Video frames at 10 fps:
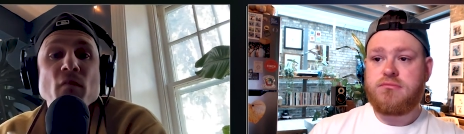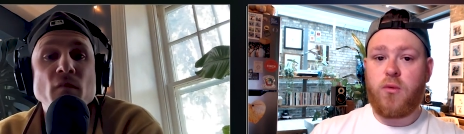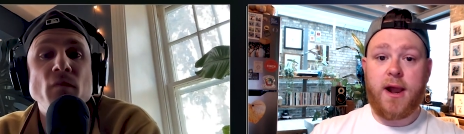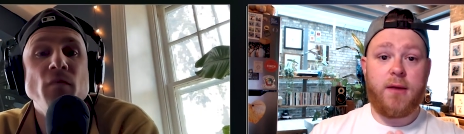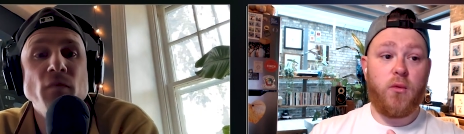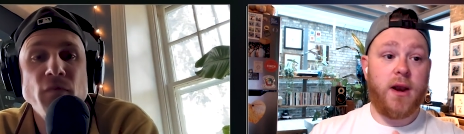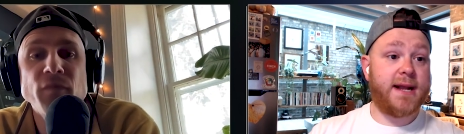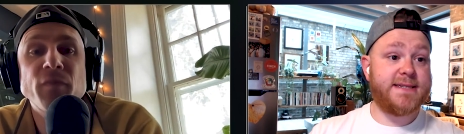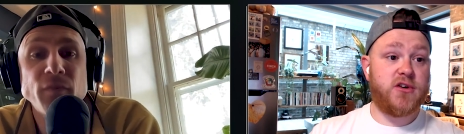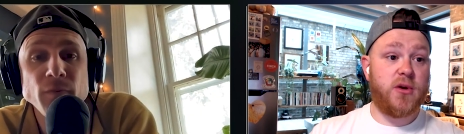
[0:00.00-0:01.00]
Speaker 1: what i what i
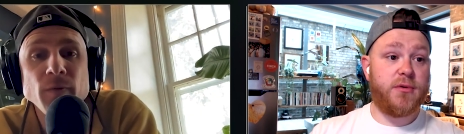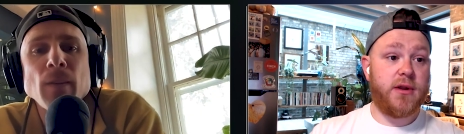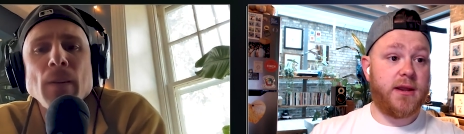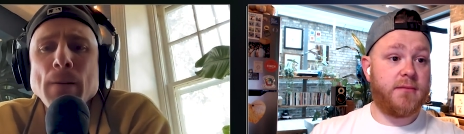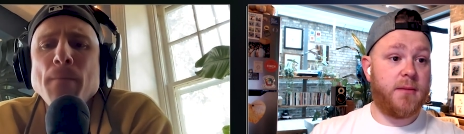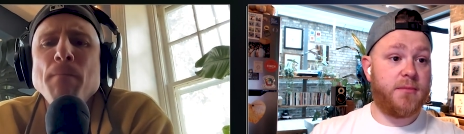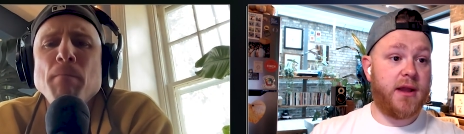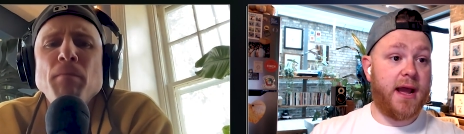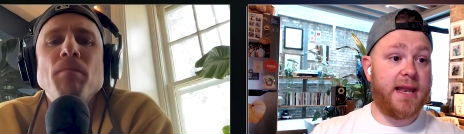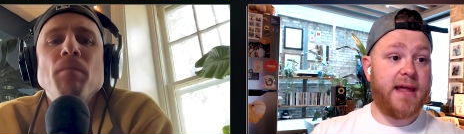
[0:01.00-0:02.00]
consider a pretty a
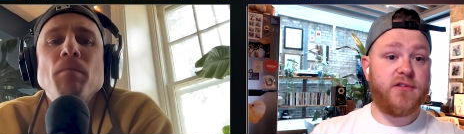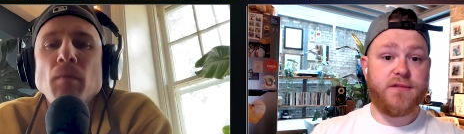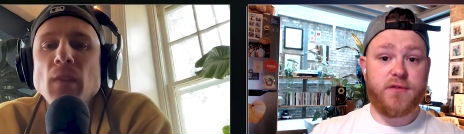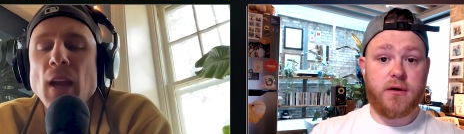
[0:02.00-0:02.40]
pretty high level yeah.